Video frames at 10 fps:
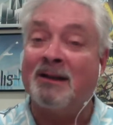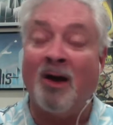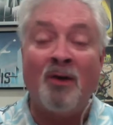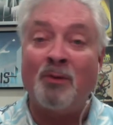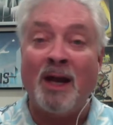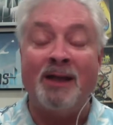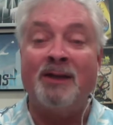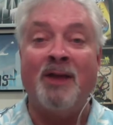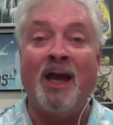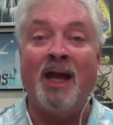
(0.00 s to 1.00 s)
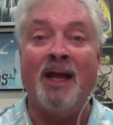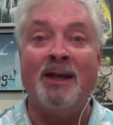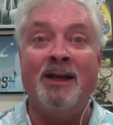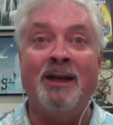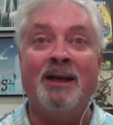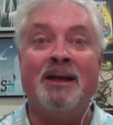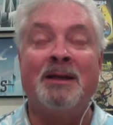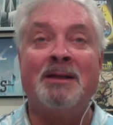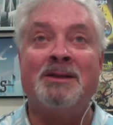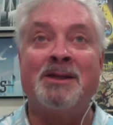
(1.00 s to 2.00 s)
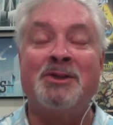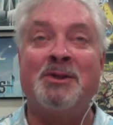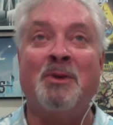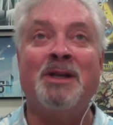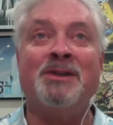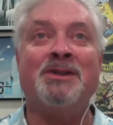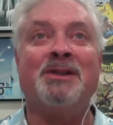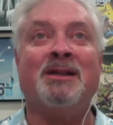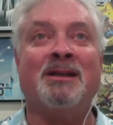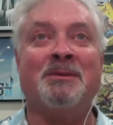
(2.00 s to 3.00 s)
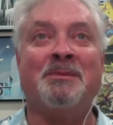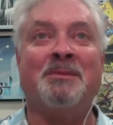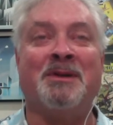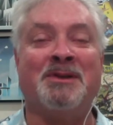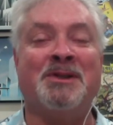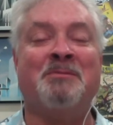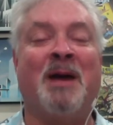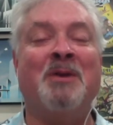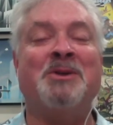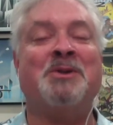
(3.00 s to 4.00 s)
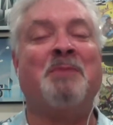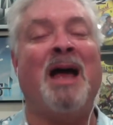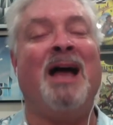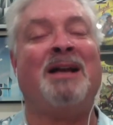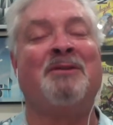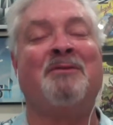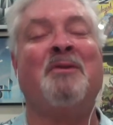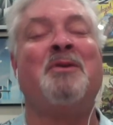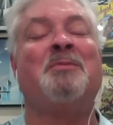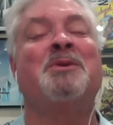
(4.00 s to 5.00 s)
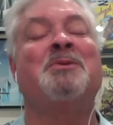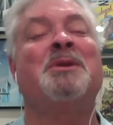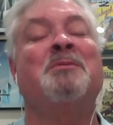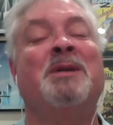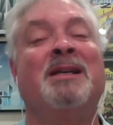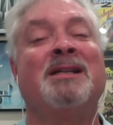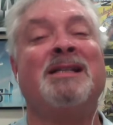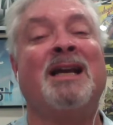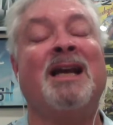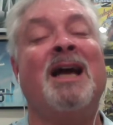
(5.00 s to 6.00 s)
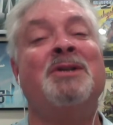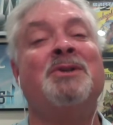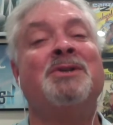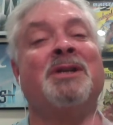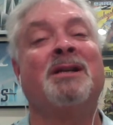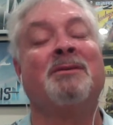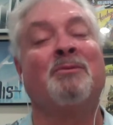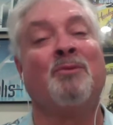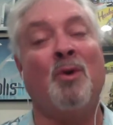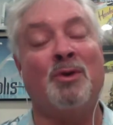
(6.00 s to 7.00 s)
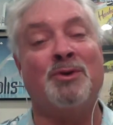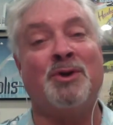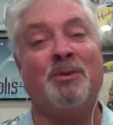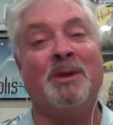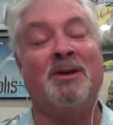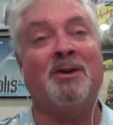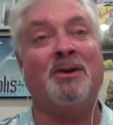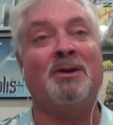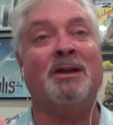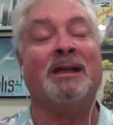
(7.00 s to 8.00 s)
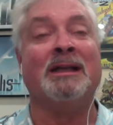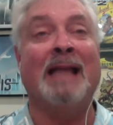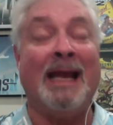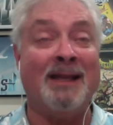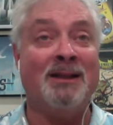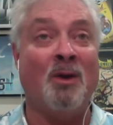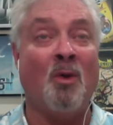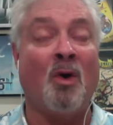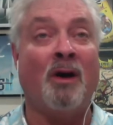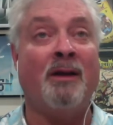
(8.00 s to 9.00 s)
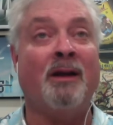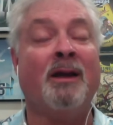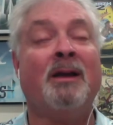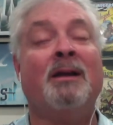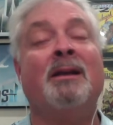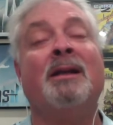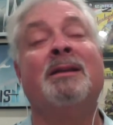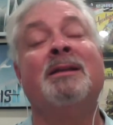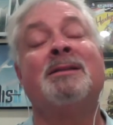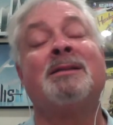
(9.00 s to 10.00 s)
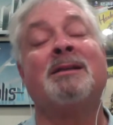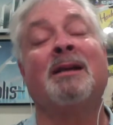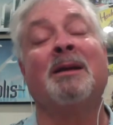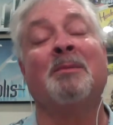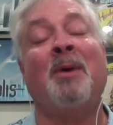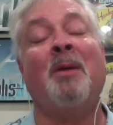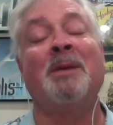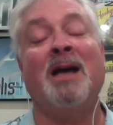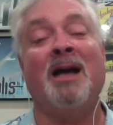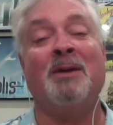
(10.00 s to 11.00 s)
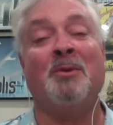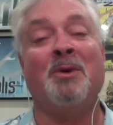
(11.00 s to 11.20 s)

all right in the head since she bounces back and forth between being a psychiatrist and a roller derby girl and a landlord in this Palmiotti